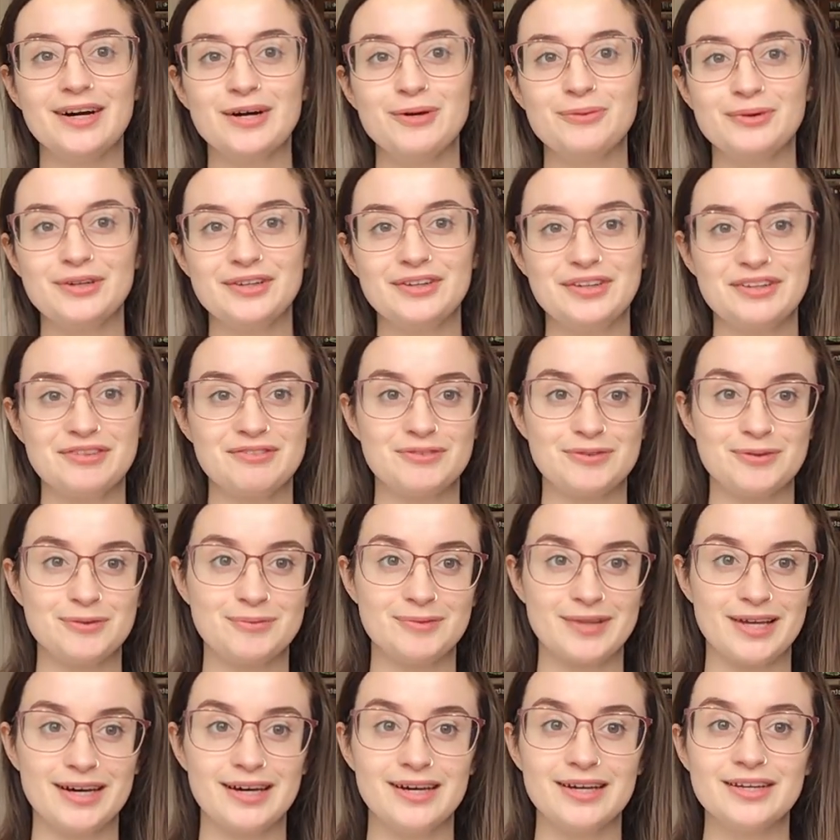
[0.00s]
I will give them
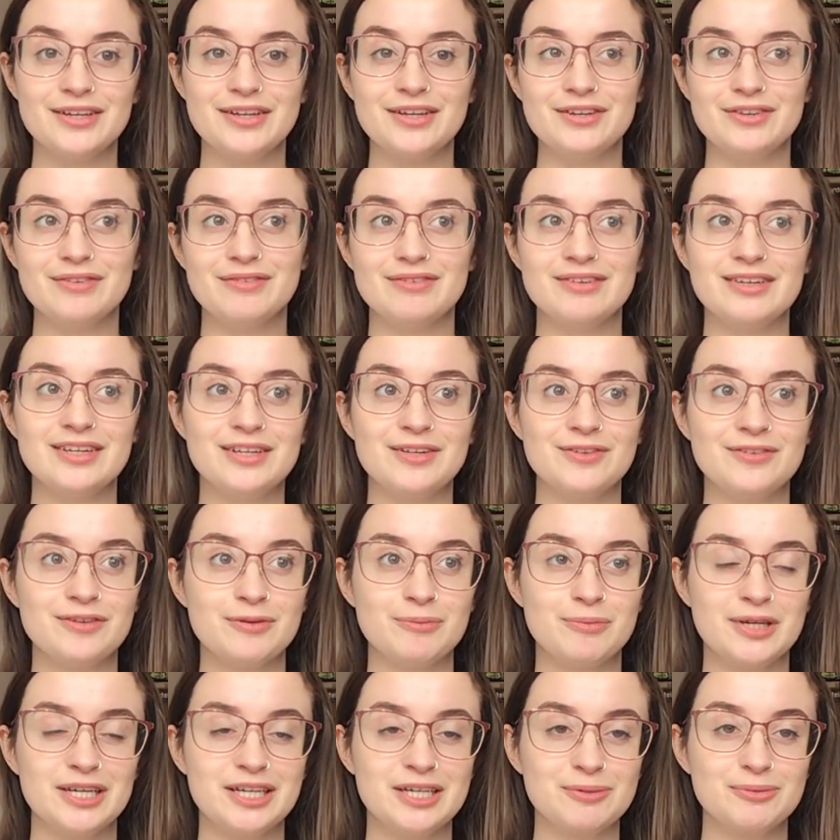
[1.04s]
that. You need to
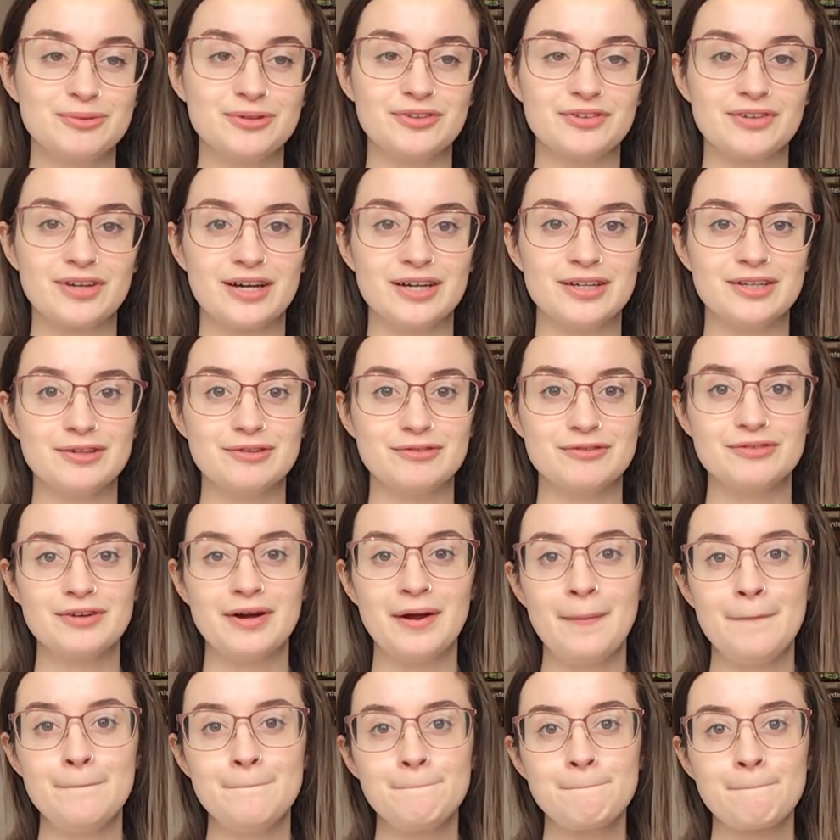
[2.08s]
be able to kind
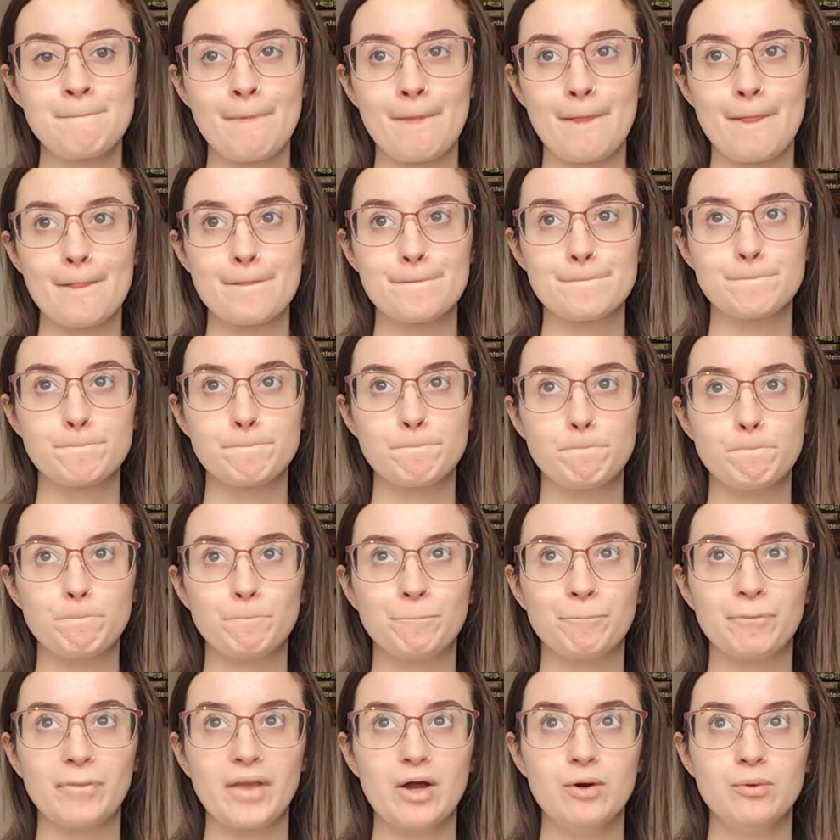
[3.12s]

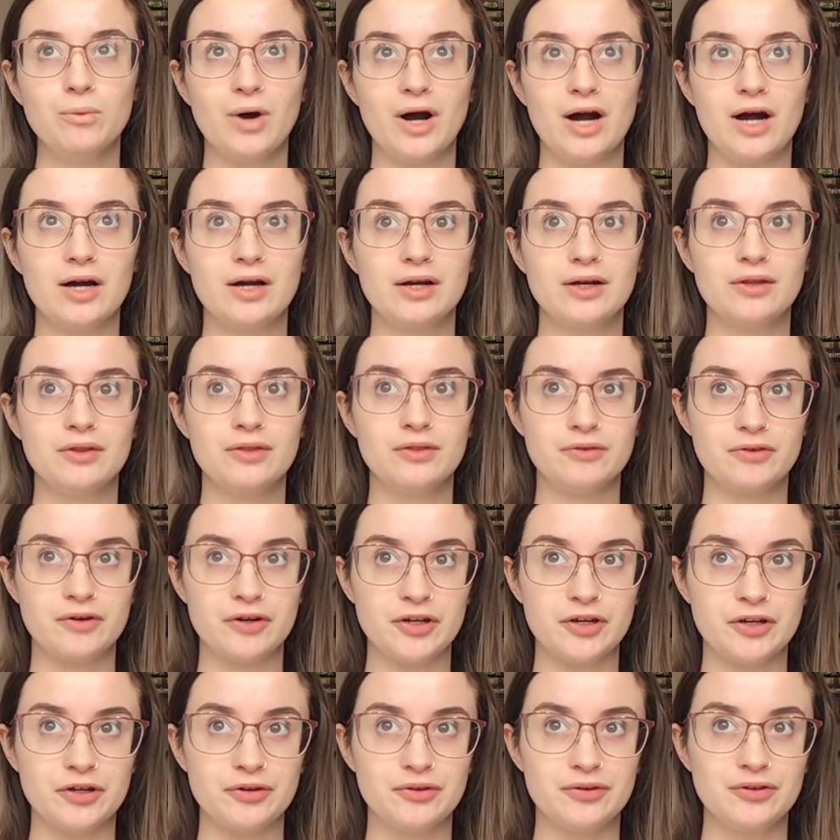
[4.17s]
of work
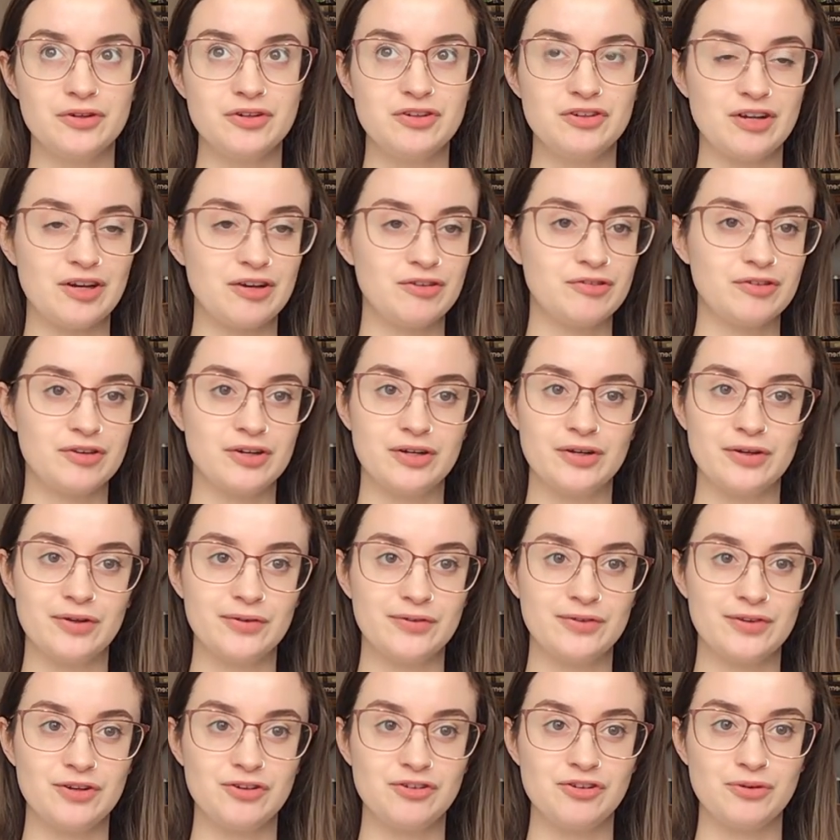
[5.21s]
through
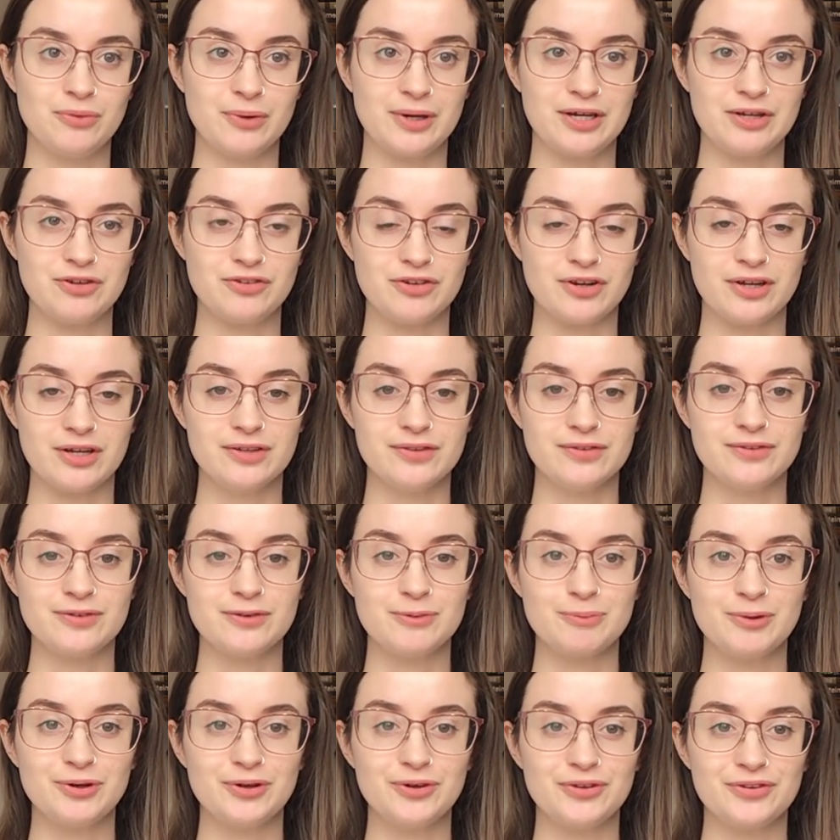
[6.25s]
difficult
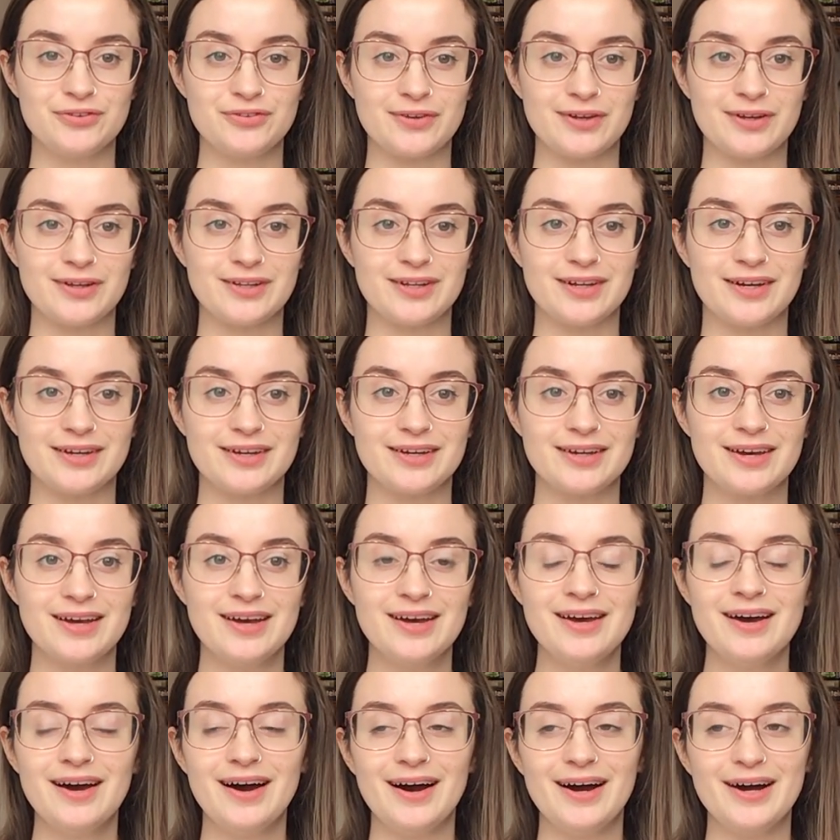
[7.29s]
situations, but also like,
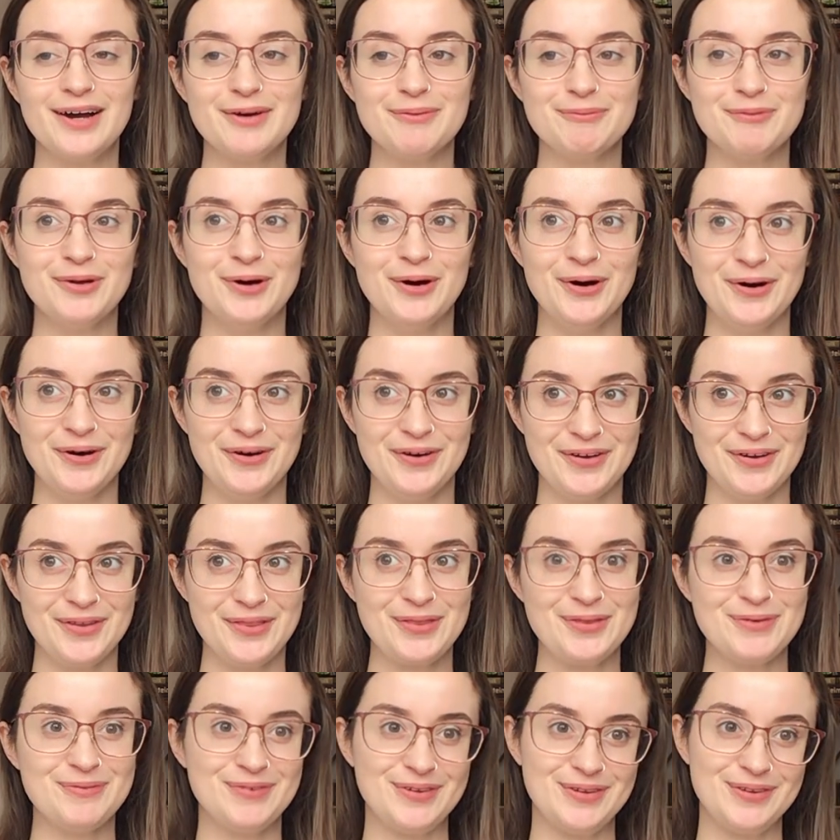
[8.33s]
I am not
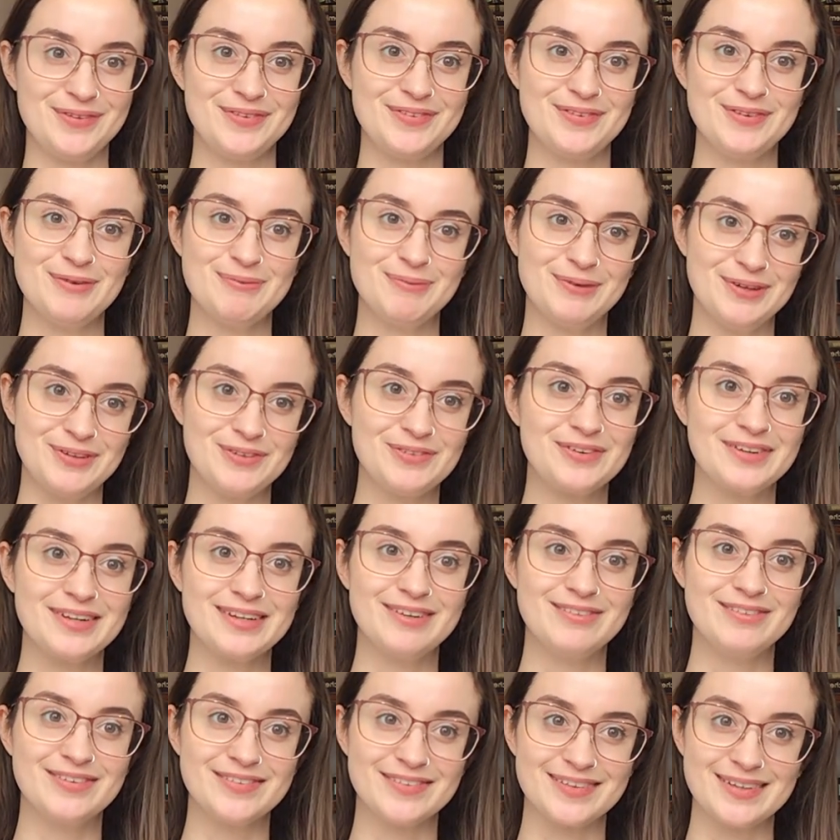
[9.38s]
the most
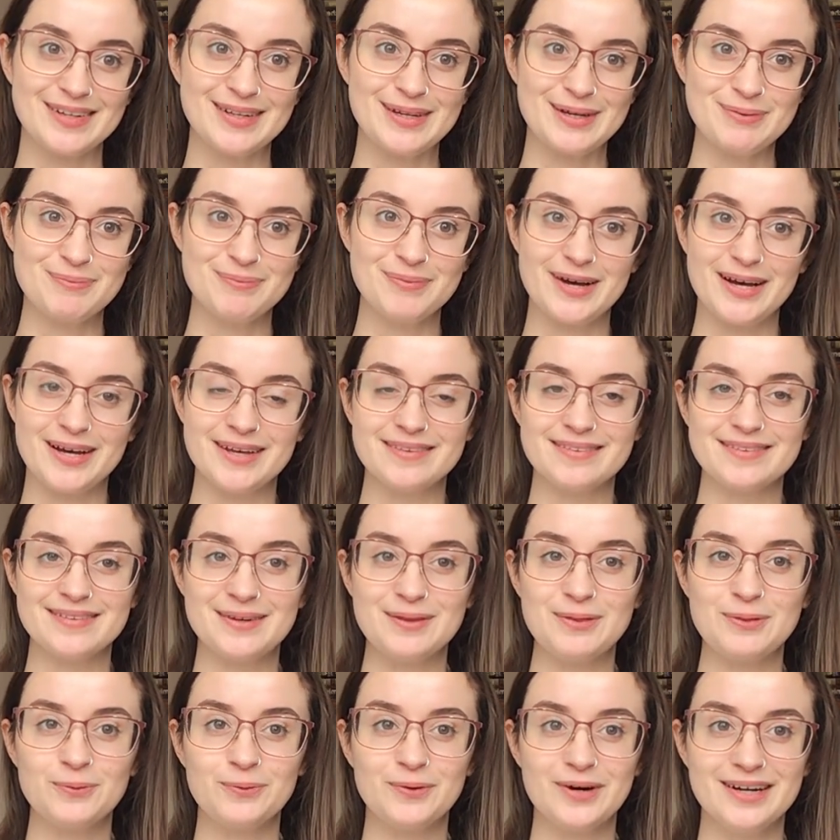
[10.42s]
emotionally resilient person
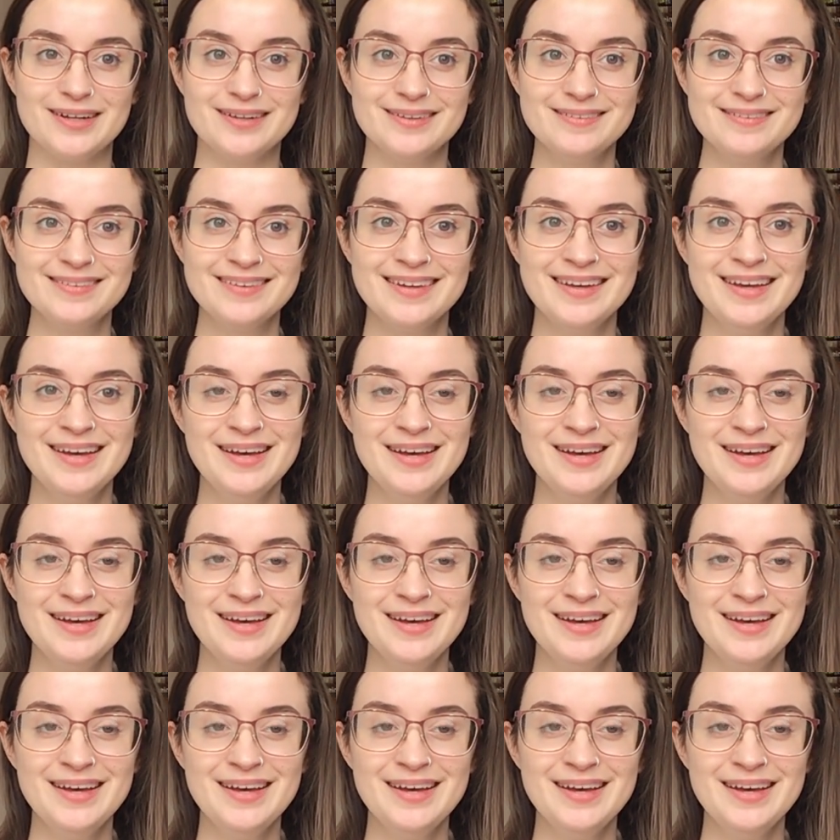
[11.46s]
in the world,